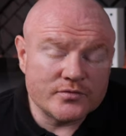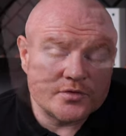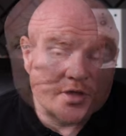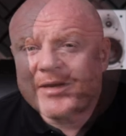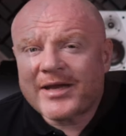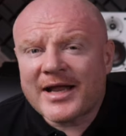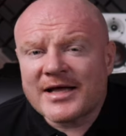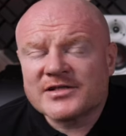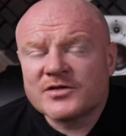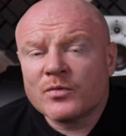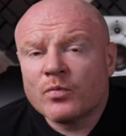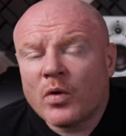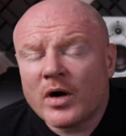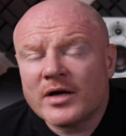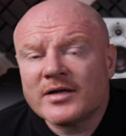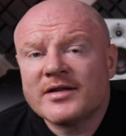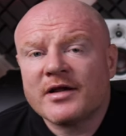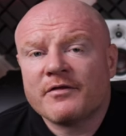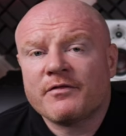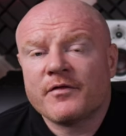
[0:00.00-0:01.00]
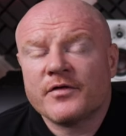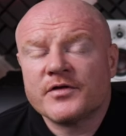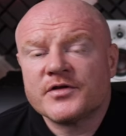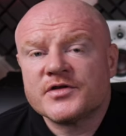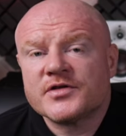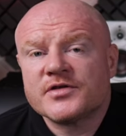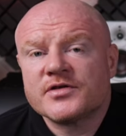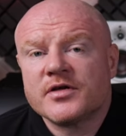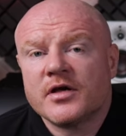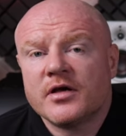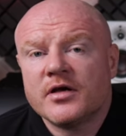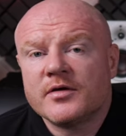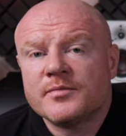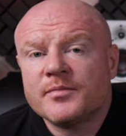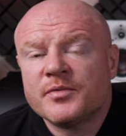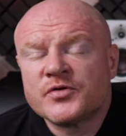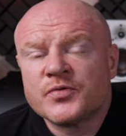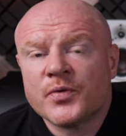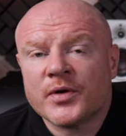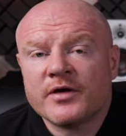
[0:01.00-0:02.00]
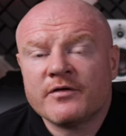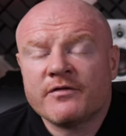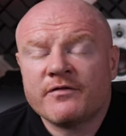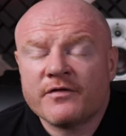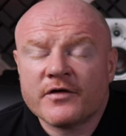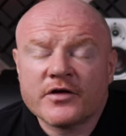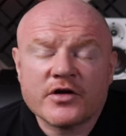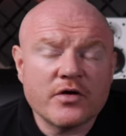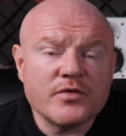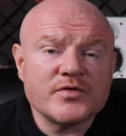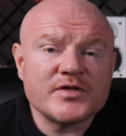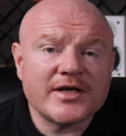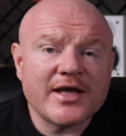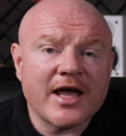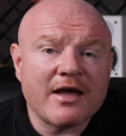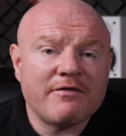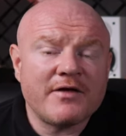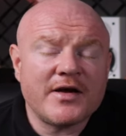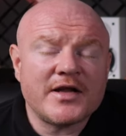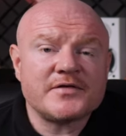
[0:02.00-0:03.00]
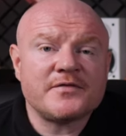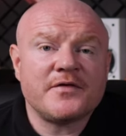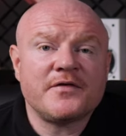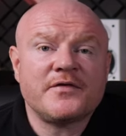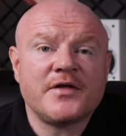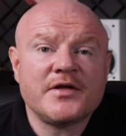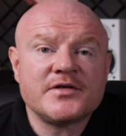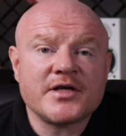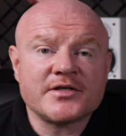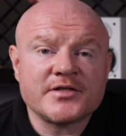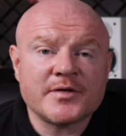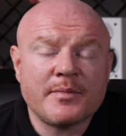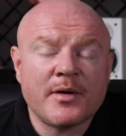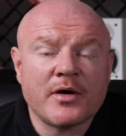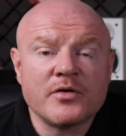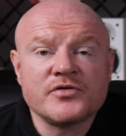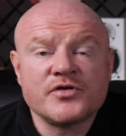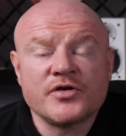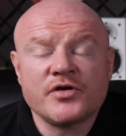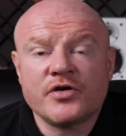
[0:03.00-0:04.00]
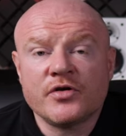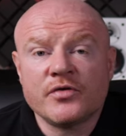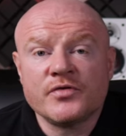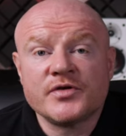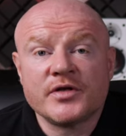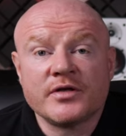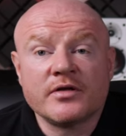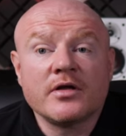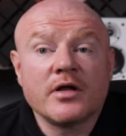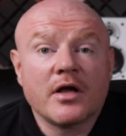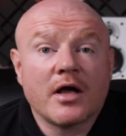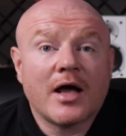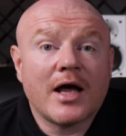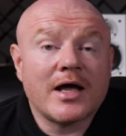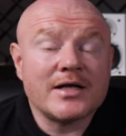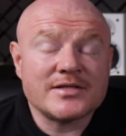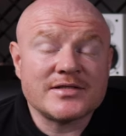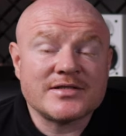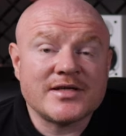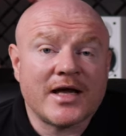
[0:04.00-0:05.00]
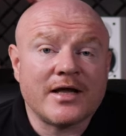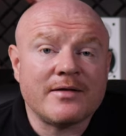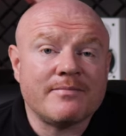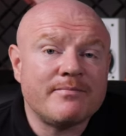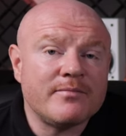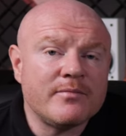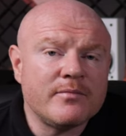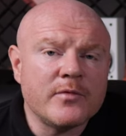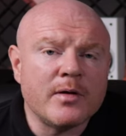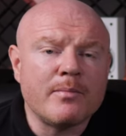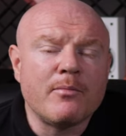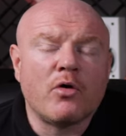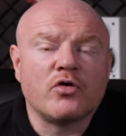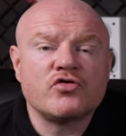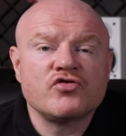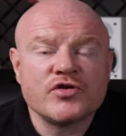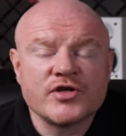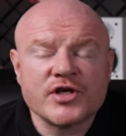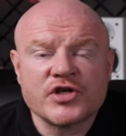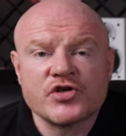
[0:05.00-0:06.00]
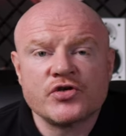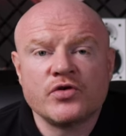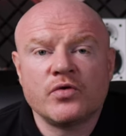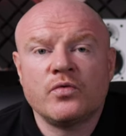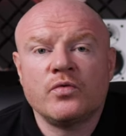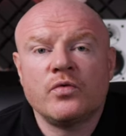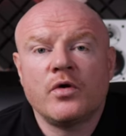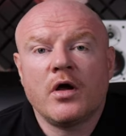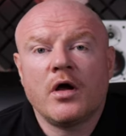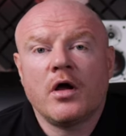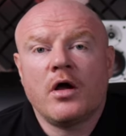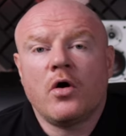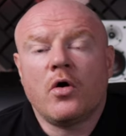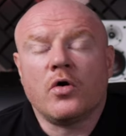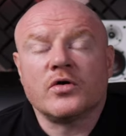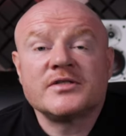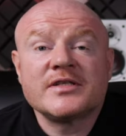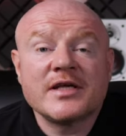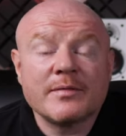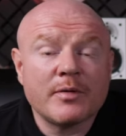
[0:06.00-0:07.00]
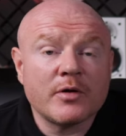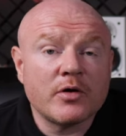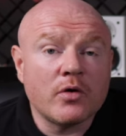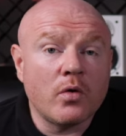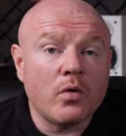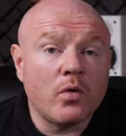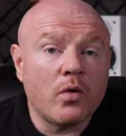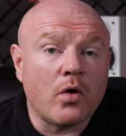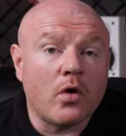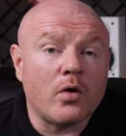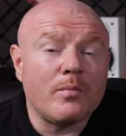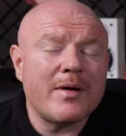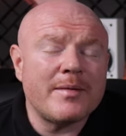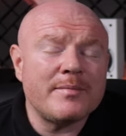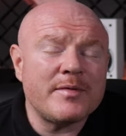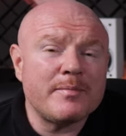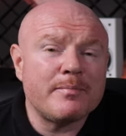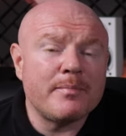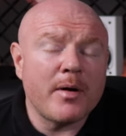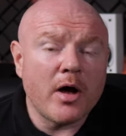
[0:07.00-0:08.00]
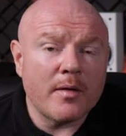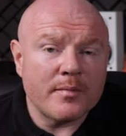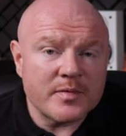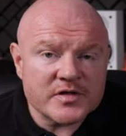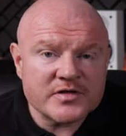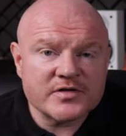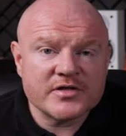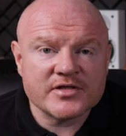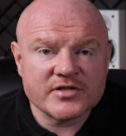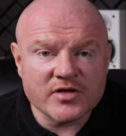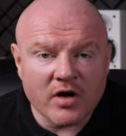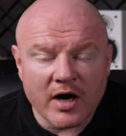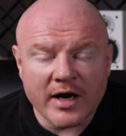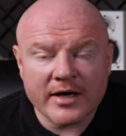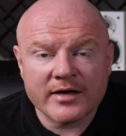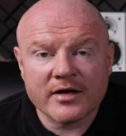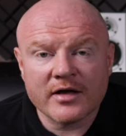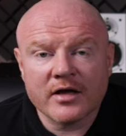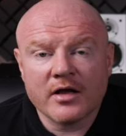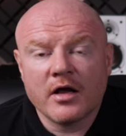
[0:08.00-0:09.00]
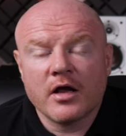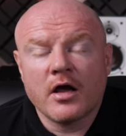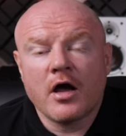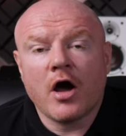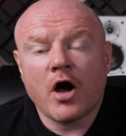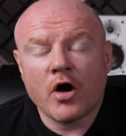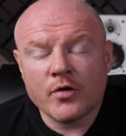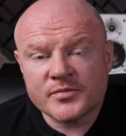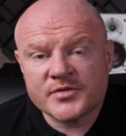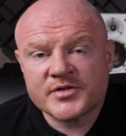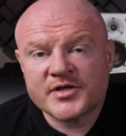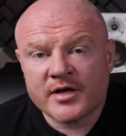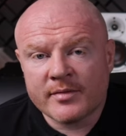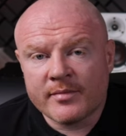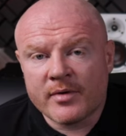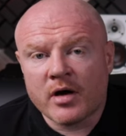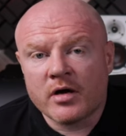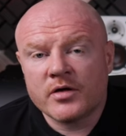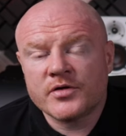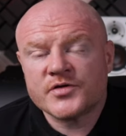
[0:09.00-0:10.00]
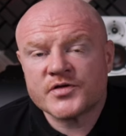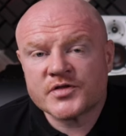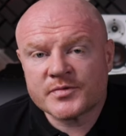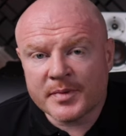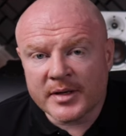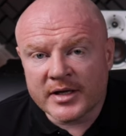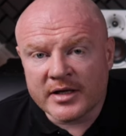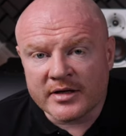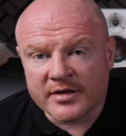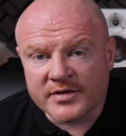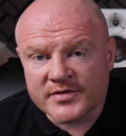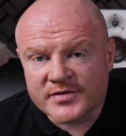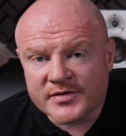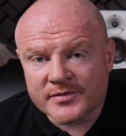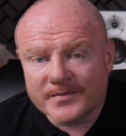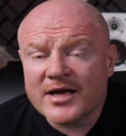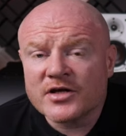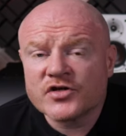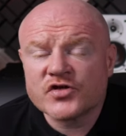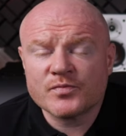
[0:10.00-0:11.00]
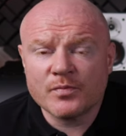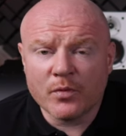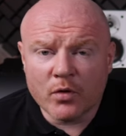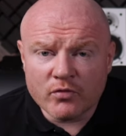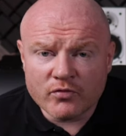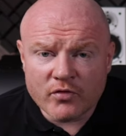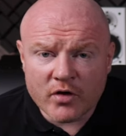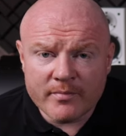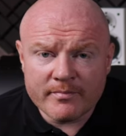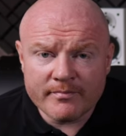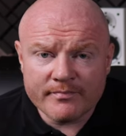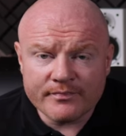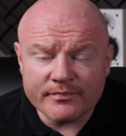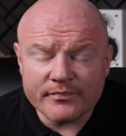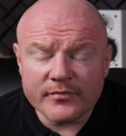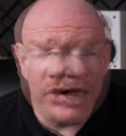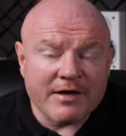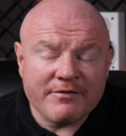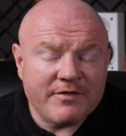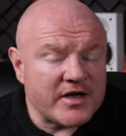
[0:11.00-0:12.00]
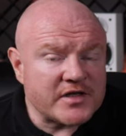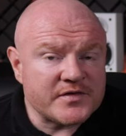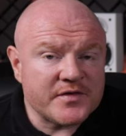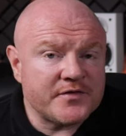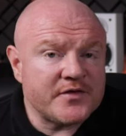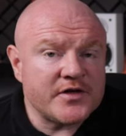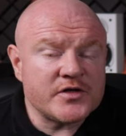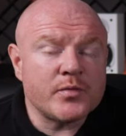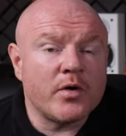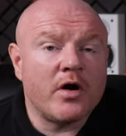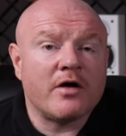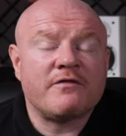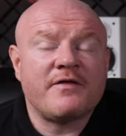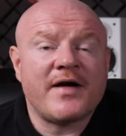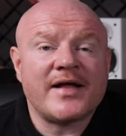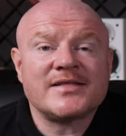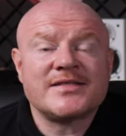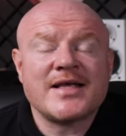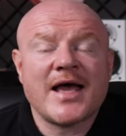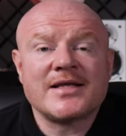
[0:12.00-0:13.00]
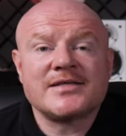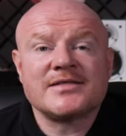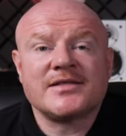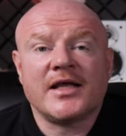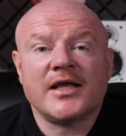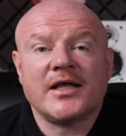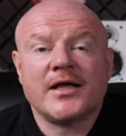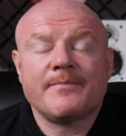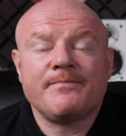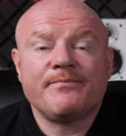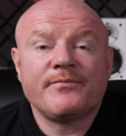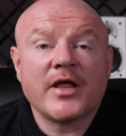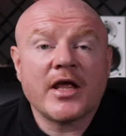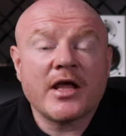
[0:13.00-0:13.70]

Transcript: To me, that's the one difference between for using KEF LS50s as opposed to using, as I say, your more traditional or typical or maybe purpose designed home cinema speakers. In a small room, KEF LS50s work fantastic.